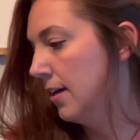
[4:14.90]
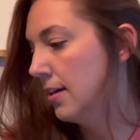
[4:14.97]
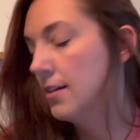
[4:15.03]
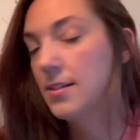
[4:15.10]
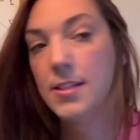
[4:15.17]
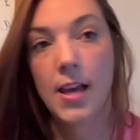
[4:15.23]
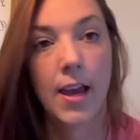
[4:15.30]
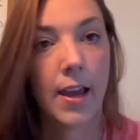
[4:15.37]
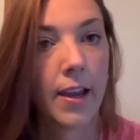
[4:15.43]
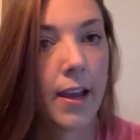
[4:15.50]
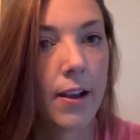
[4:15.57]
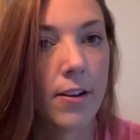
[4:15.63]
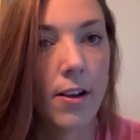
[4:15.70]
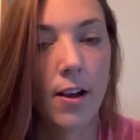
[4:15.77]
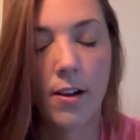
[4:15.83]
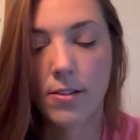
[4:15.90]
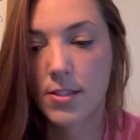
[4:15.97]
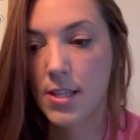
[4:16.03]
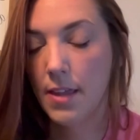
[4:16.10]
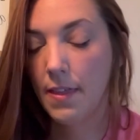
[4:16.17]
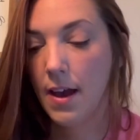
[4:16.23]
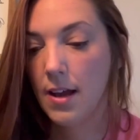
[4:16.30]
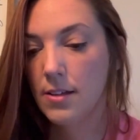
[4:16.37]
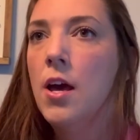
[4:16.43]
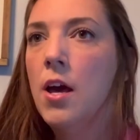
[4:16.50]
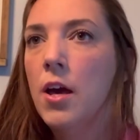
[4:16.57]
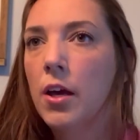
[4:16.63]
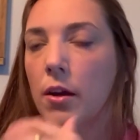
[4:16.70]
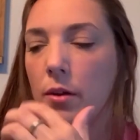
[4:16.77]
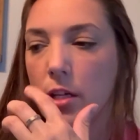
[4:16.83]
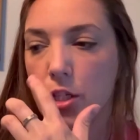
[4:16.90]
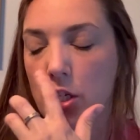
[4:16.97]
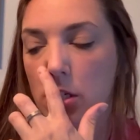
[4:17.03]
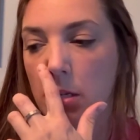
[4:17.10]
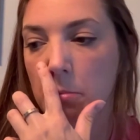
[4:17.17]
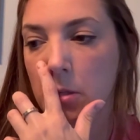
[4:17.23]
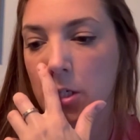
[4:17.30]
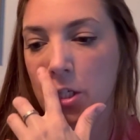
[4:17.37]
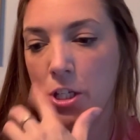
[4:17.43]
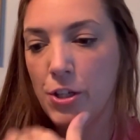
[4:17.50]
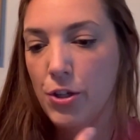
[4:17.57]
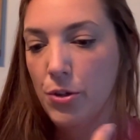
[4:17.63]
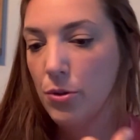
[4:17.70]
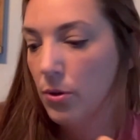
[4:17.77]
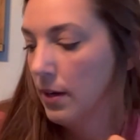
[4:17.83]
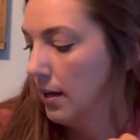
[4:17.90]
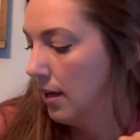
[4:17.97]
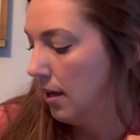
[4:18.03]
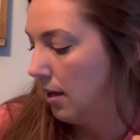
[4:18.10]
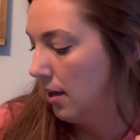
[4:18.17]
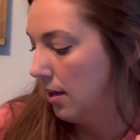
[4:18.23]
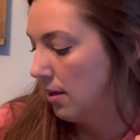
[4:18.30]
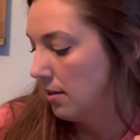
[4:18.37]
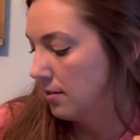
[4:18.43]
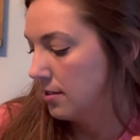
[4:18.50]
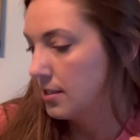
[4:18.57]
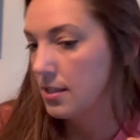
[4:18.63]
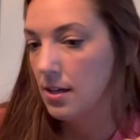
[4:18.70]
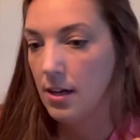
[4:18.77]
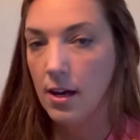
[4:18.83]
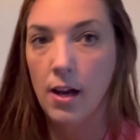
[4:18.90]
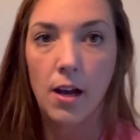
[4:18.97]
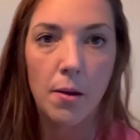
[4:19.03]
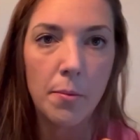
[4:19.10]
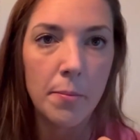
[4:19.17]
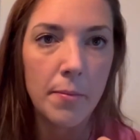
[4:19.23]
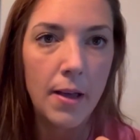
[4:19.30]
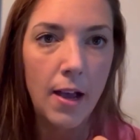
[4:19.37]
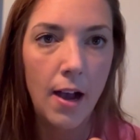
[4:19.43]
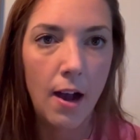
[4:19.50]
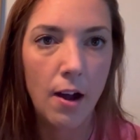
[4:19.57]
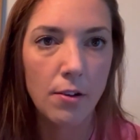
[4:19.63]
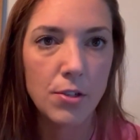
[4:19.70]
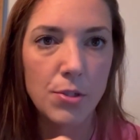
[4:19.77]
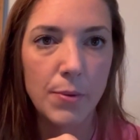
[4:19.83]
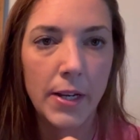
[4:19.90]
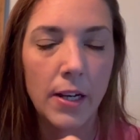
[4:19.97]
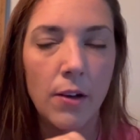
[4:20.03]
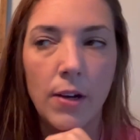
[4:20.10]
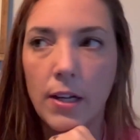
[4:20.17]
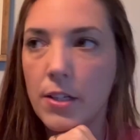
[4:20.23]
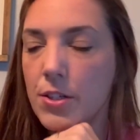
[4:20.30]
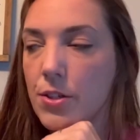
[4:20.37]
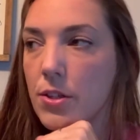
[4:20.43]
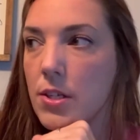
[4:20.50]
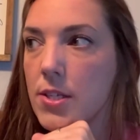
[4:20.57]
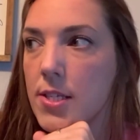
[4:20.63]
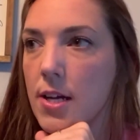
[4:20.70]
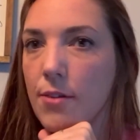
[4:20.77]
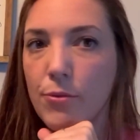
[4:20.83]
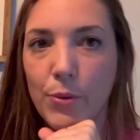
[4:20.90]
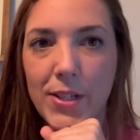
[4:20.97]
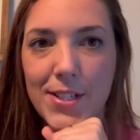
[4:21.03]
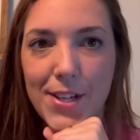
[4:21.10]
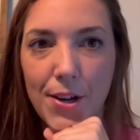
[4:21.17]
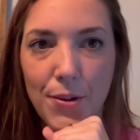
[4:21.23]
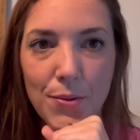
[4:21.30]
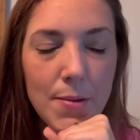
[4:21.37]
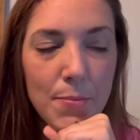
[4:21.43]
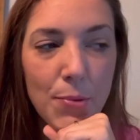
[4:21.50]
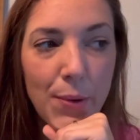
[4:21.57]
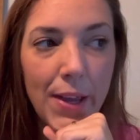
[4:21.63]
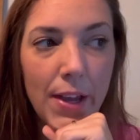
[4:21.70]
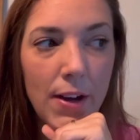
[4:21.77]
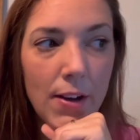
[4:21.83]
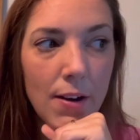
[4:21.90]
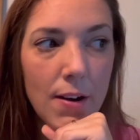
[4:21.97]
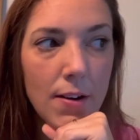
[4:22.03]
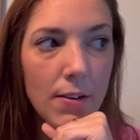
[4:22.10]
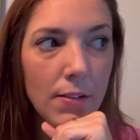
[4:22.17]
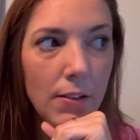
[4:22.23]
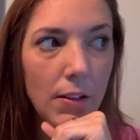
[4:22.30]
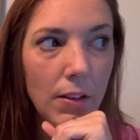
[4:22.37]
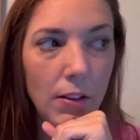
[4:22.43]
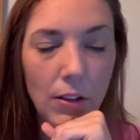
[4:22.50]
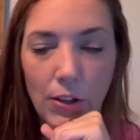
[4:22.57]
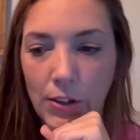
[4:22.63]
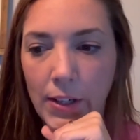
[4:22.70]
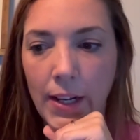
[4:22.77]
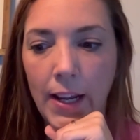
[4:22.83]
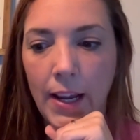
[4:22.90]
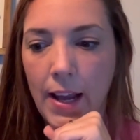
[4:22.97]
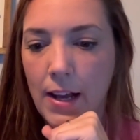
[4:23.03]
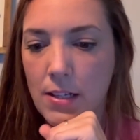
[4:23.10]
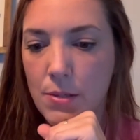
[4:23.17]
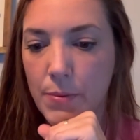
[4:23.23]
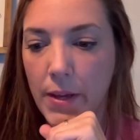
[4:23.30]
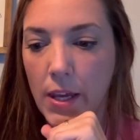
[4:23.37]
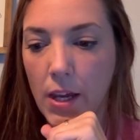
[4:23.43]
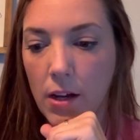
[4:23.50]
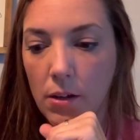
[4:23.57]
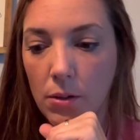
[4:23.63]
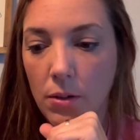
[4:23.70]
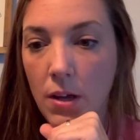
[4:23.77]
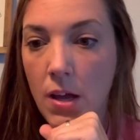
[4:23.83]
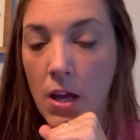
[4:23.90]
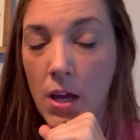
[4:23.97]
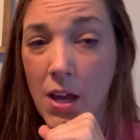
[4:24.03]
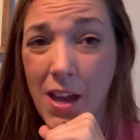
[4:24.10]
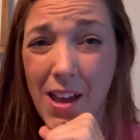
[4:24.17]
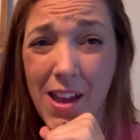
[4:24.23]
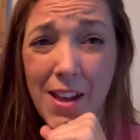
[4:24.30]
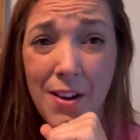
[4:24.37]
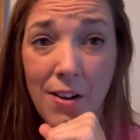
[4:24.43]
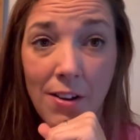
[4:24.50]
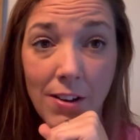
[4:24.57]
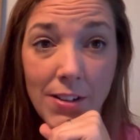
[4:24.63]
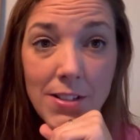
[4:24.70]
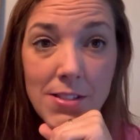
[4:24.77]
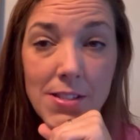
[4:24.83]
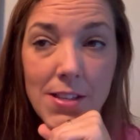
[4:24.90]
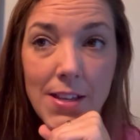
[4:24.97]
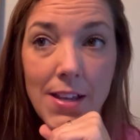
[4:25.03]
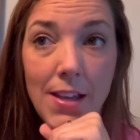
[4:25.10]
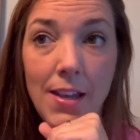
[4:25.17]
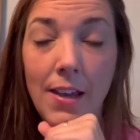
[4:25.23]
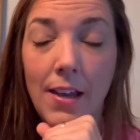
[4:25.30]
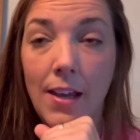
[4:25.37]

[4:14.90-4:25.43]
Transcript: day, I'll say that. Question number 2 is, how do we know how to do this stuff? We don't. We are learning as we go. And honestly,